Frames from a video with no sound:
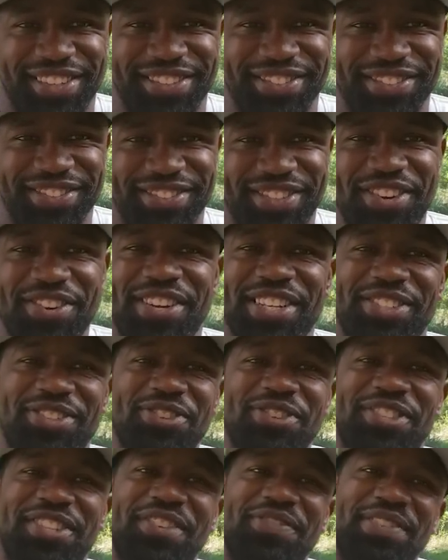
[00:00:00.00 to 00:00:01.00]
No, because
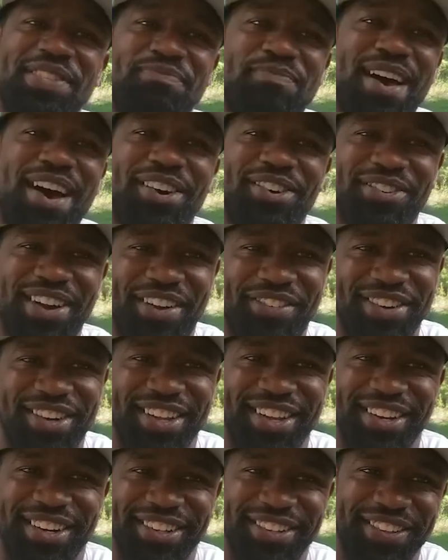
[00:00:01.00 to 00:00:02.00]
your stuff is battle rap
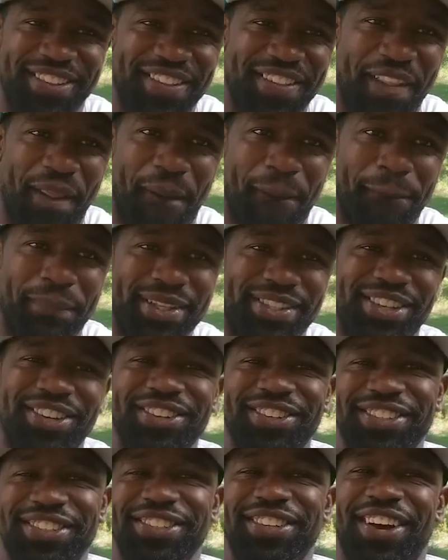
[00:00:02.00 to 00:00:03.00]
related.
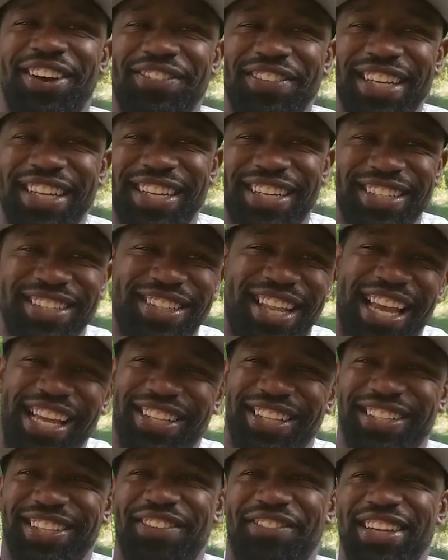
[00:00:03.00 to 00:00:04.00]
So, you know what I mean?
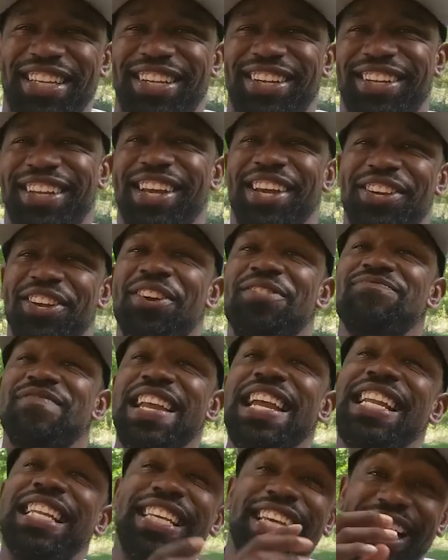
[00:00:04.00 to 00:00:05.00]
Like, I mean, you're
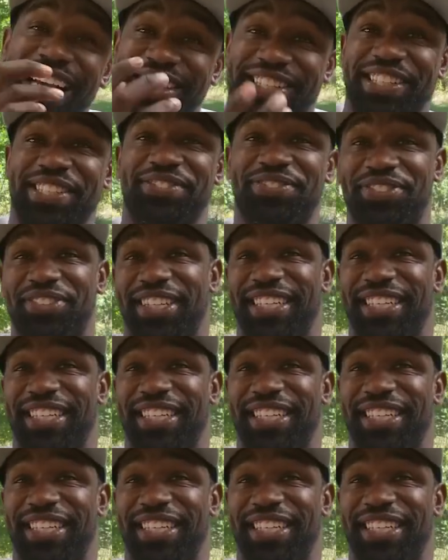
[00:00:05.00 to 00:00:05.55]
media at this point.